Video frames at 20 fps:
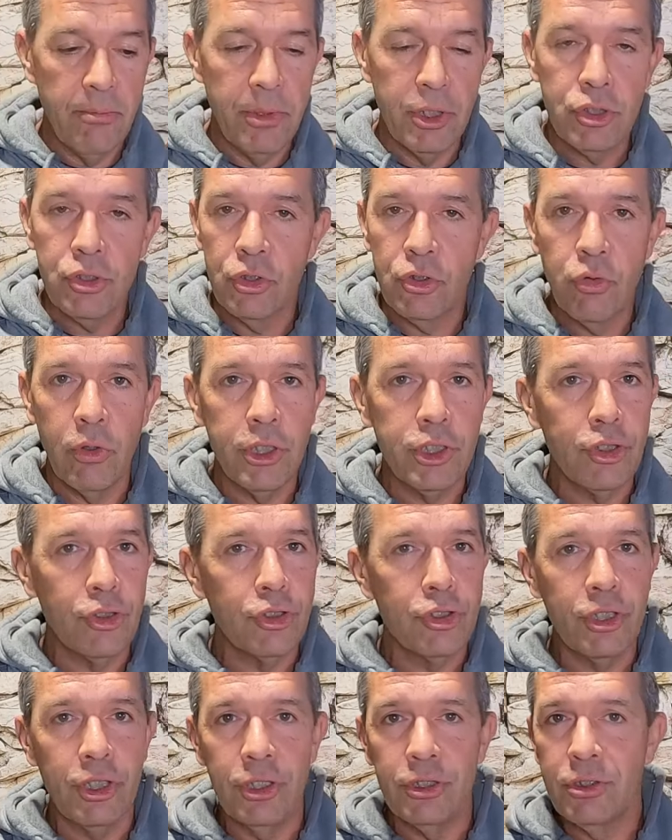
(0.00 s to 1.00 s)
the Mr.
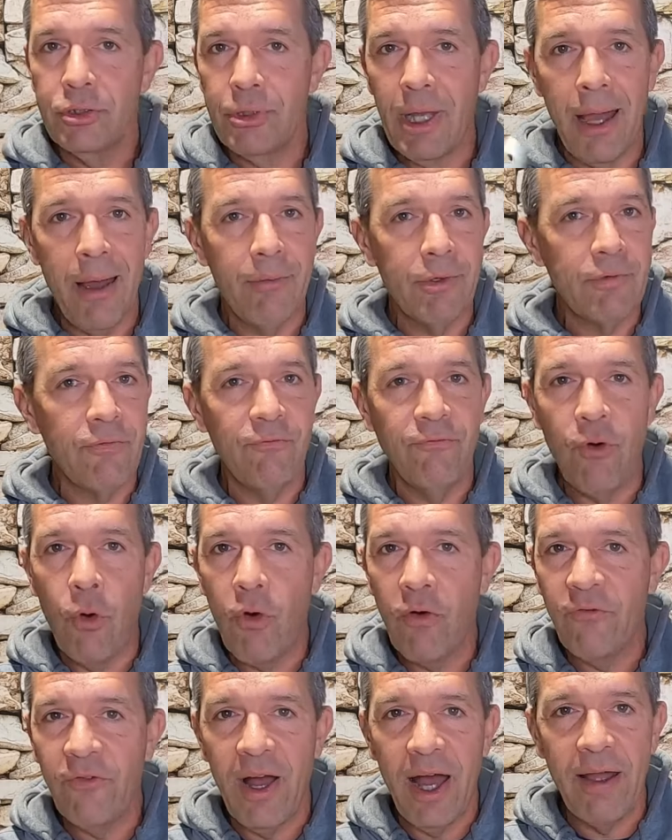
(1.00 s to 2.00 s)
Twister since I was
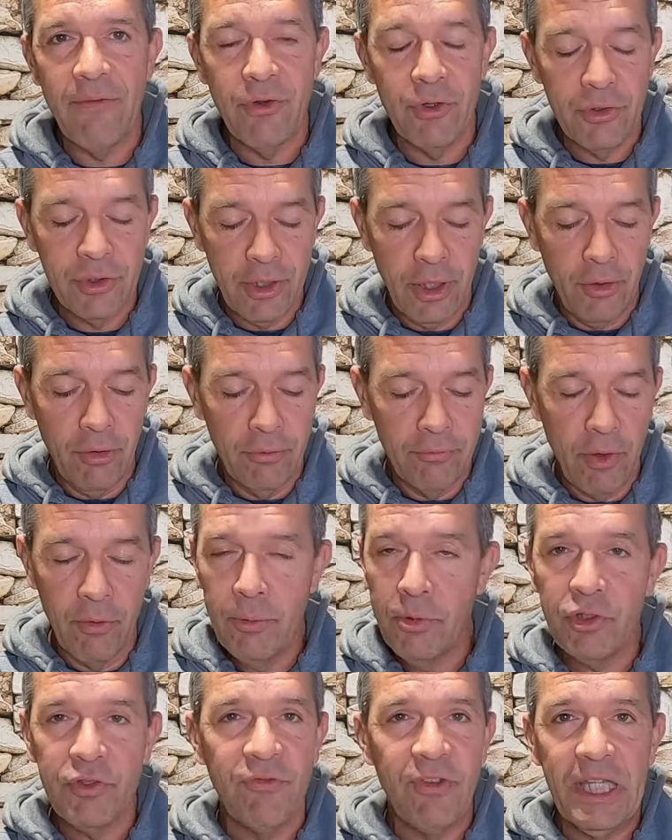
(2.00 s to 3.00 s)
4 or 5 years old,
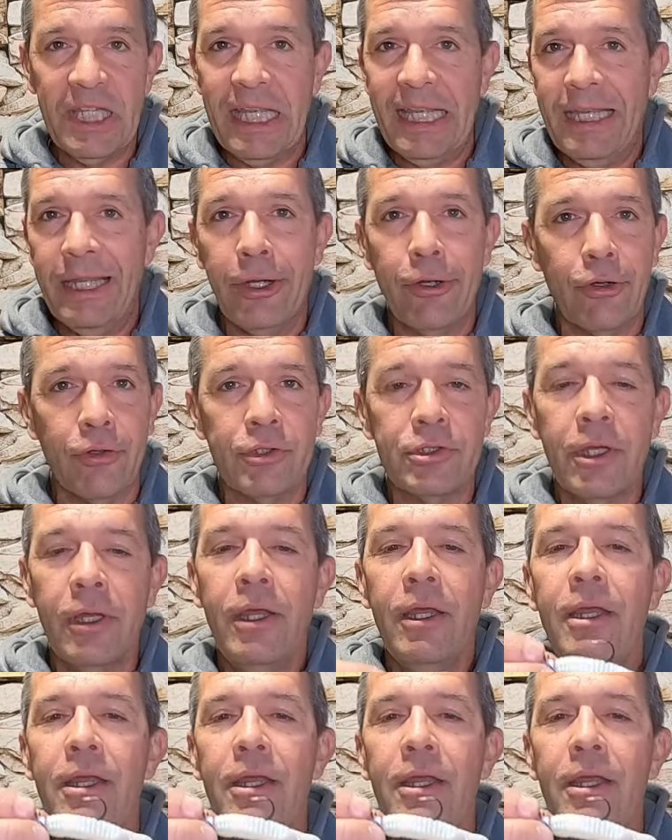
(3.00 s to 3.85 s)
almost 50 years.